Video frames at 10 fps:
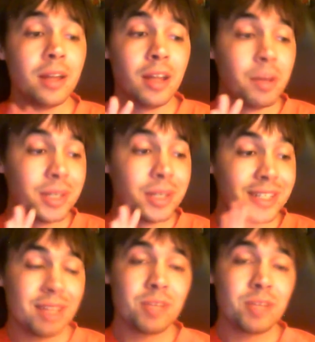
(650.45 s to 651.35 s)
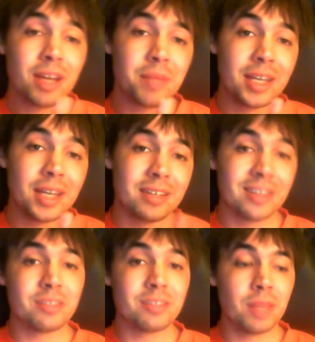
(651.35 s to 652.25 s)
but at the same time, it
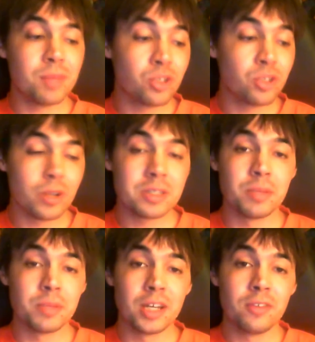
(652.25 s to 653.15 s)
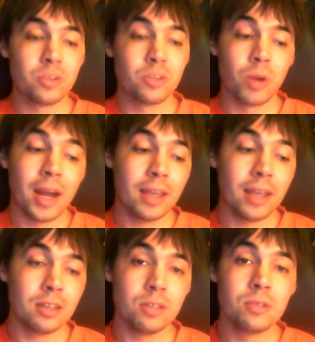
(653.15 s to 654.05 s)
doesn't make me trust him enough to where I can
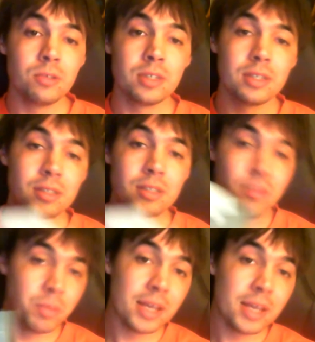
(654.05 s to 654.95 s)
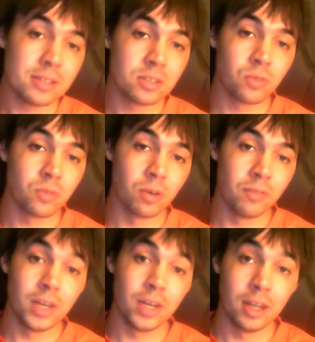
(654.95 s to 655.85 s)
use this as a basis for a
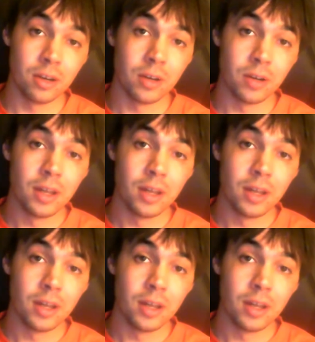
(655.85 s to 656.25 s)
video